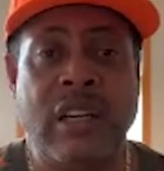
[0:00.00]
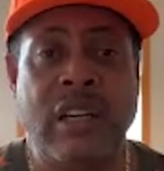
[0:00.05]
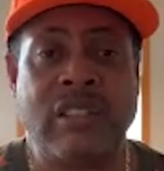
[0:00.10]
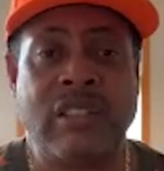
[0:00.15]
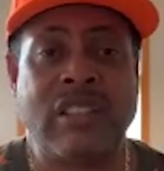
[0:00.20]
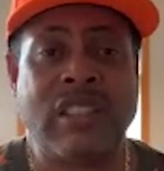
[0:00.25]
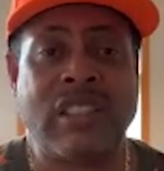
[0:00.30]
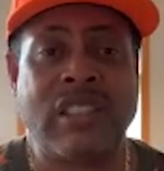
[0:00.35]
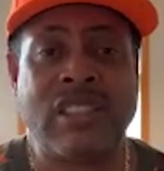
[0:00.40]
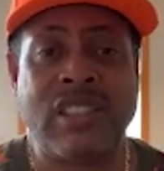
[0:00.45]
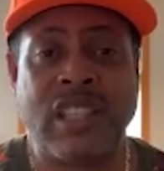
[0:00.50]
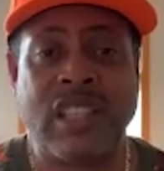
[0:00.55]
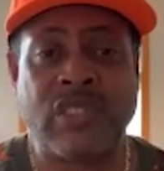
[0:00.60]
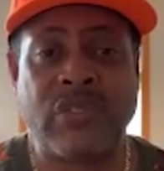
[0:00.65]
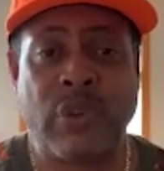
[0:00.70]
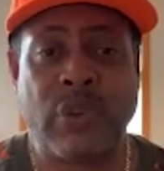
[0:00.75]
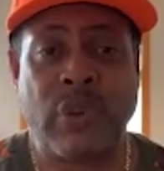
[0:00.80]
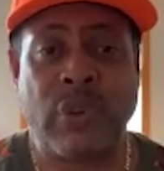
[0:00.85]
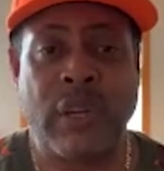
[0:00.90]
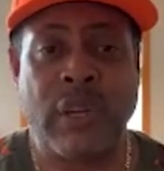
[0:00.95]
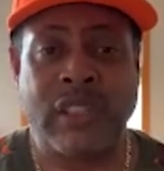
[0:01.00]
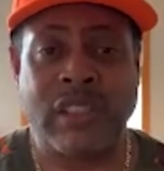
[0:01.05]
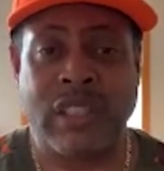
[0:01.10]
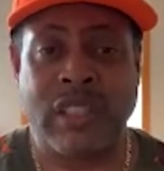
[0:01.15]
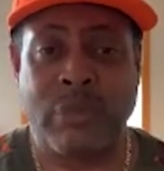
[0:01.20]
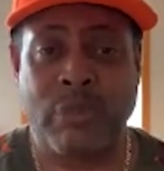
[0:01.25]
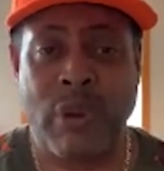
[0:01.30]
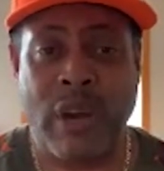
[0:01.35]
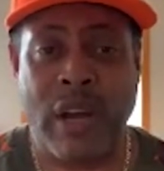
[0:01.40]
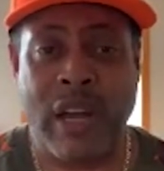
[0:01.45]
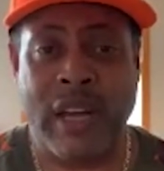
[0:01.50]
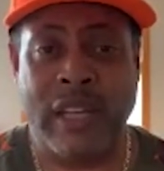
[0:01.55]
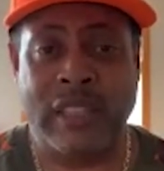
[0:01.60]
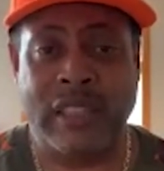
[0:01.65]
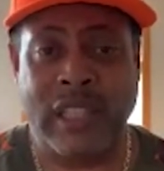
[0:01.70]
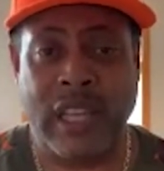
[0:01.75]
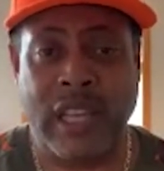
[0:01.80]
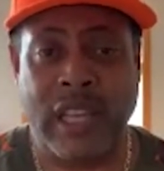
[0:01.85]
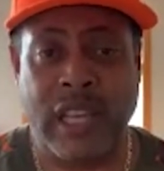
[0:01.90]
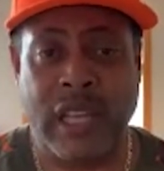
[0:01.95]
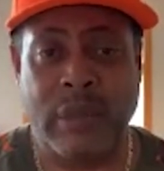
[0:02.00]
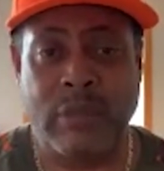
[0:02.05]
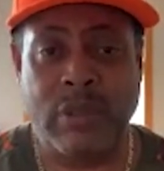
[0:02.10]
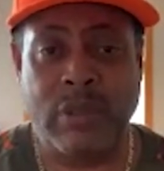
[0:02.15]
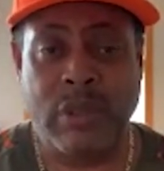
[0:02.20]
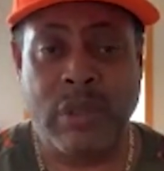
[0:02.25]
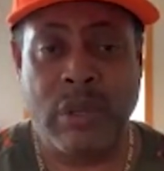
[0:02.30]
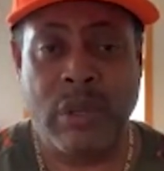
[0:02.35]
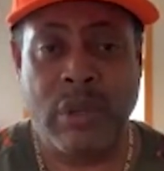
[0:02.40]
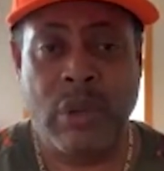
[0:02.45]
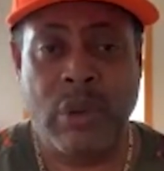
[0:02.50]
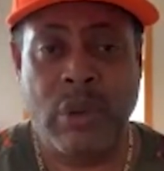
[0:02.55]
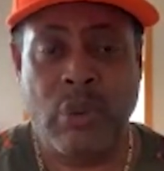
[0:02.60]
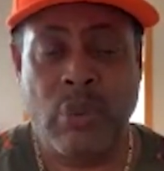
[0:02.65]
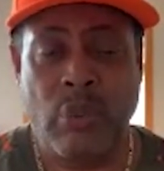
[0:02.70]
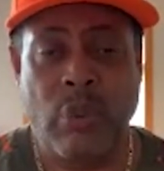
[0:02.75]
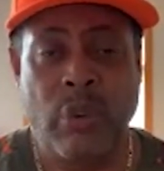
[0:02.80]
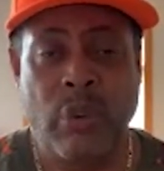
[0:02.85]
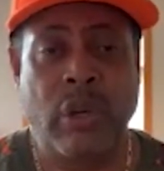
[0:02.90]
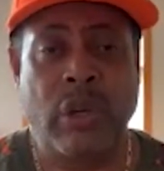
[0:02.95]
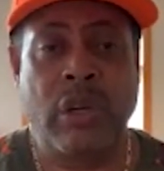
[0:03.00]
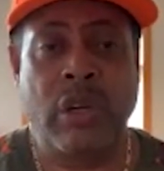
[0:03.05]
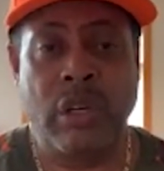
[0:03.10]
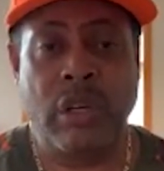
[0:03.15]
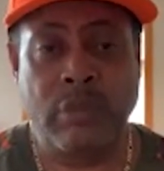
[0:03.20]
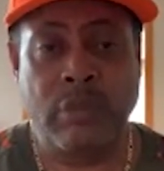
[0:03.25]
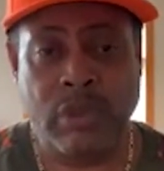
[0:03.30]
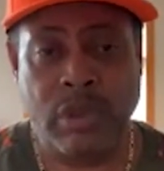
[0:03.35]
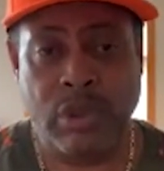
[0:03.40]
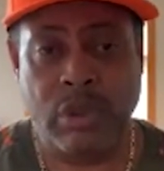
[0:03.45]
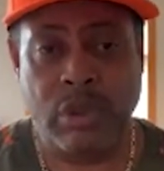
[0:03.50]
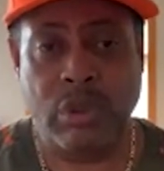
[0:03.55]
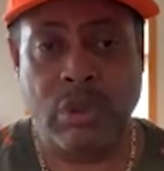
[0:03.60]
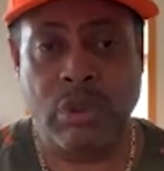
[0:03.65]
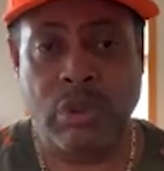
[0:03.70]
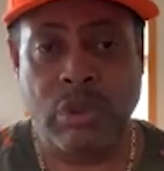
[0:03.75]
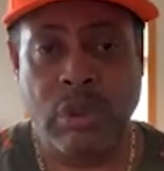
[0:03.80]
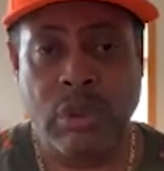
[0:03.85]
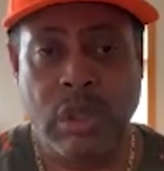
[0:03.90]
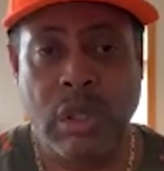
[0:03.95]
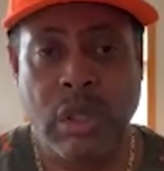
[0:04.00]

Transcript: successful as LeBron James want to come to